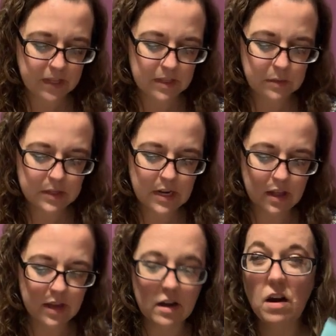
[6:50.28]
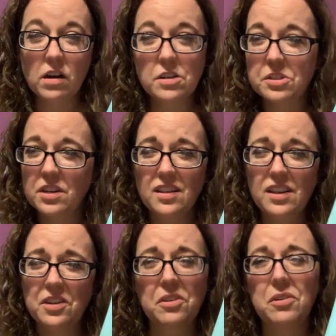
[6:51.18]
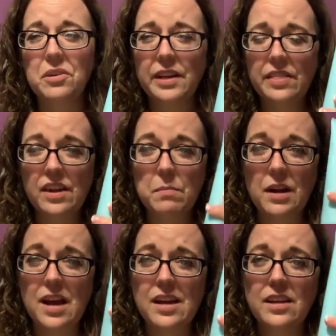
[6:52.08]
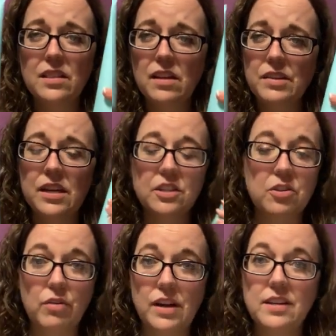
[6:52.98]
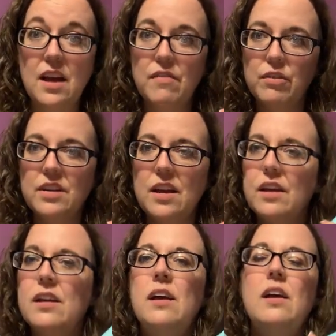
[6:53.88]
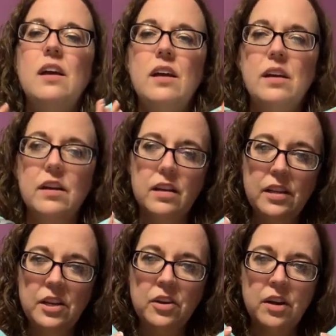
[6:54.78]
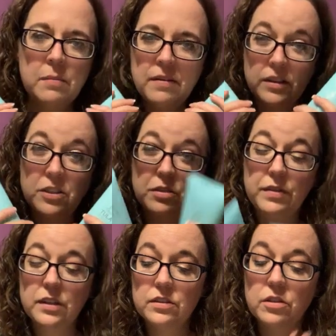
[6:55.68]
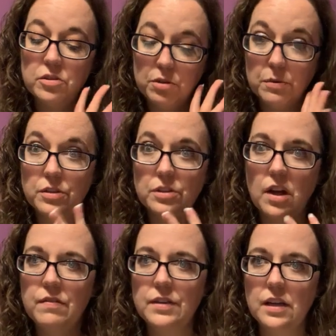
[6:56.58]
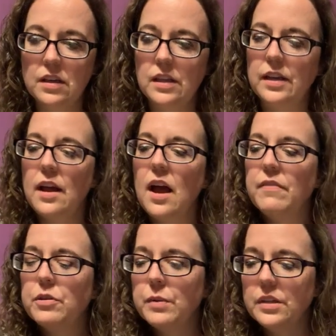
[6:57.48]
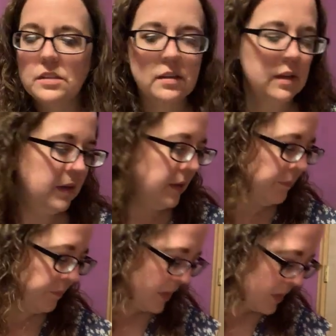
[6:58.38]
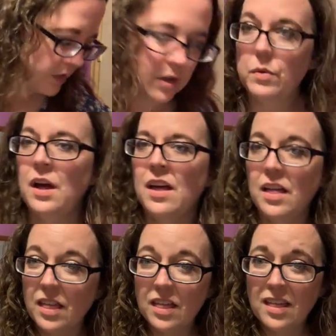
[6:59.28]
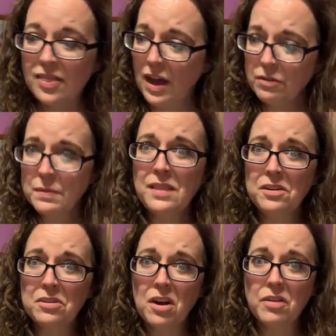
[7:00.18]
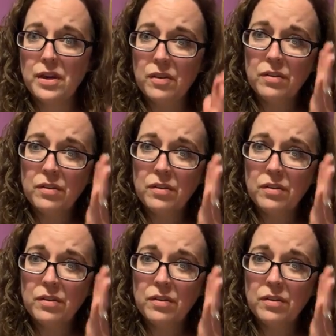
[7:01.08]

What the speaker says: So it's not, like, a harsh cleaner or anything, but I love it. It's a great everyday cleaner, and my face just feels super soft and clean afterwards. So that was my little cart, though.